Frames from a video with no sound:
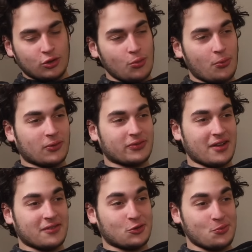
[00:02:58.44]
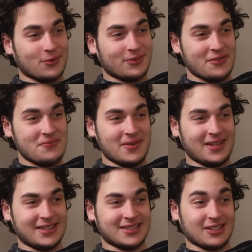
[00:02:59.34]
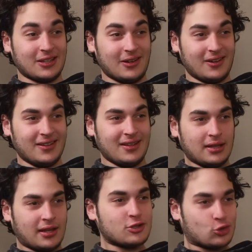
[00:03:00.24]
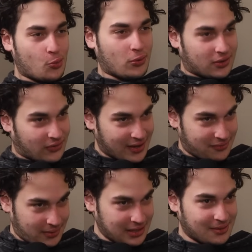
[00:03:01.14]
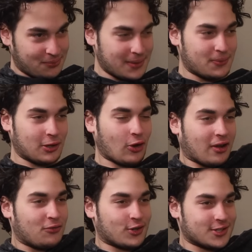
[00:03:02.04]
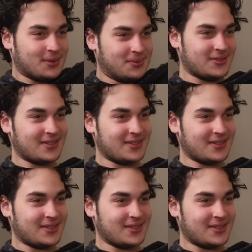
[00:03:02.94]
2.5 million is a lot. That's 2.5 million people looking for jobs.